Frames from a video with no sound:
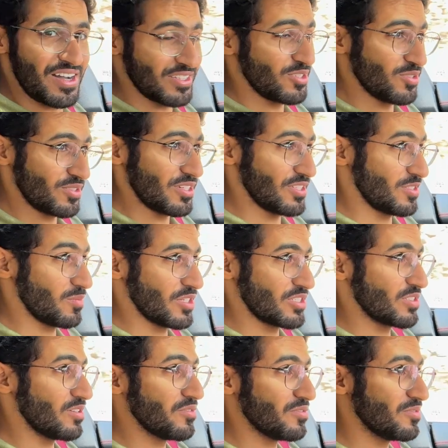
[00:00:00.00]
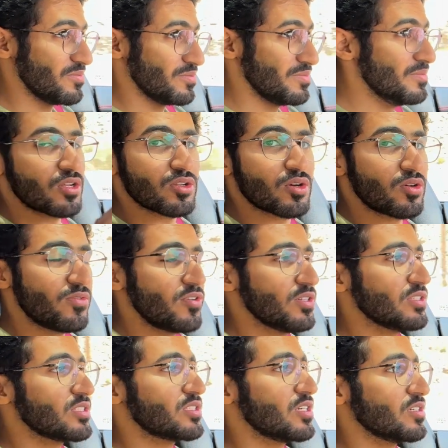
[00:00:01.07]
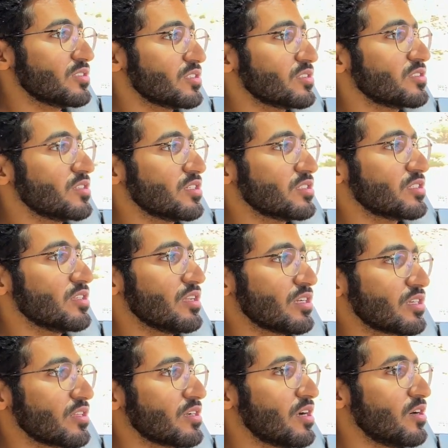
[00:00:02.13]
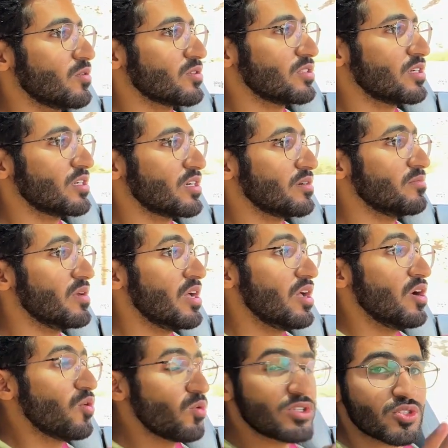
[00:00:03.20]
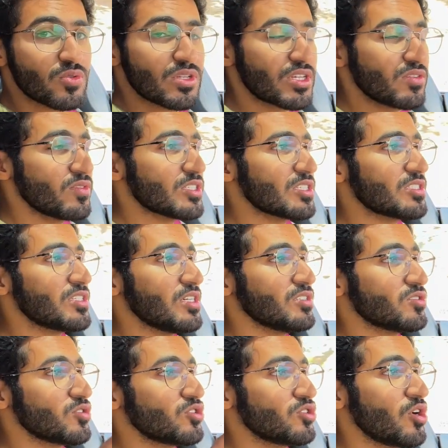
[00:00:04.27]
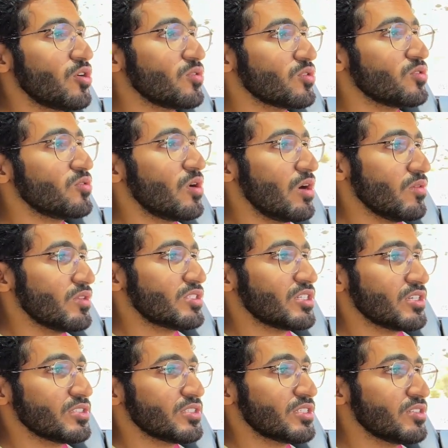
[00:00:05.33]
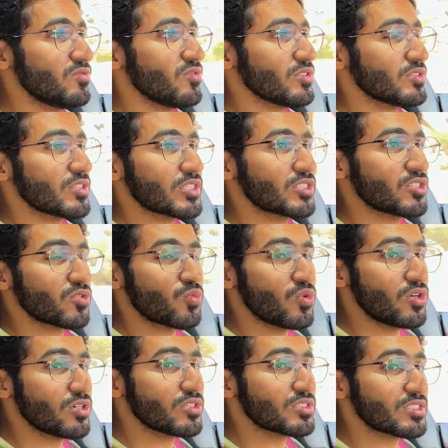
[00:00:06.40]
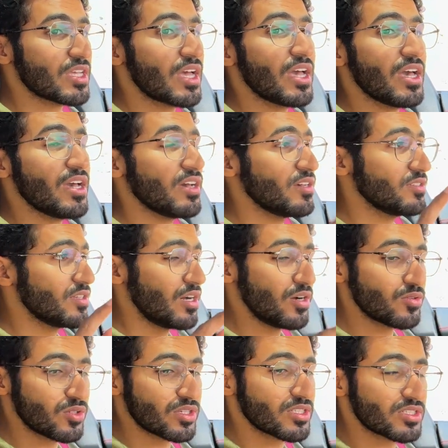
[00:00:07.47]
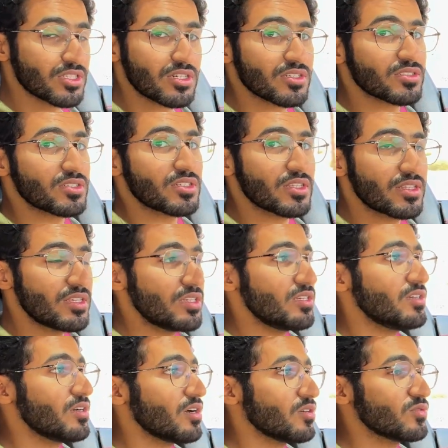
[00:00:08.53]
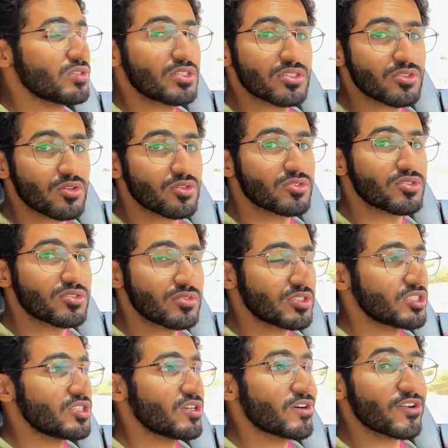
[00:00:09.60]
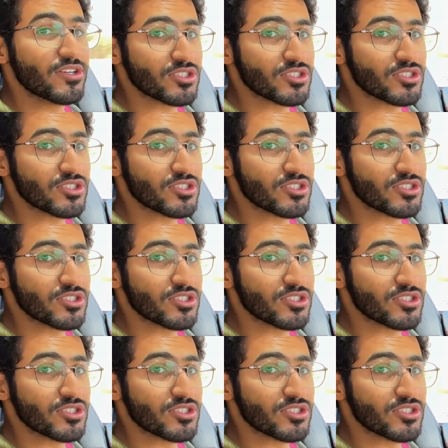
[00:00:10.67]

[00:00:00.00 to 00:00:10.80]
I don't trust myself. So I'll go find the charging station like the coward I am, which will give us a chance to show you how the charging infrastructure works and how you can charge the Audi e-tron GT